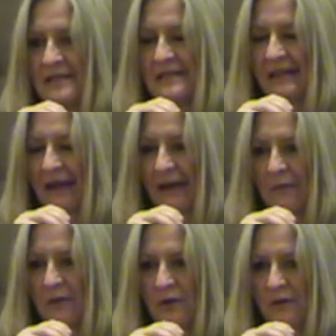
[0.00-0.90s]
to
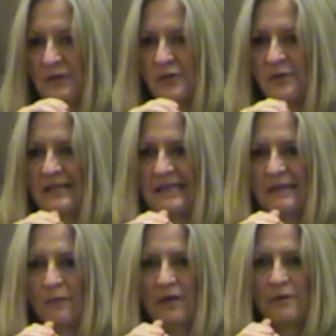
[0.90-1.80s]
say when you're introducing
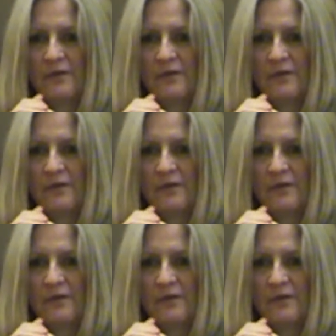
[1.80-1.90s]
someone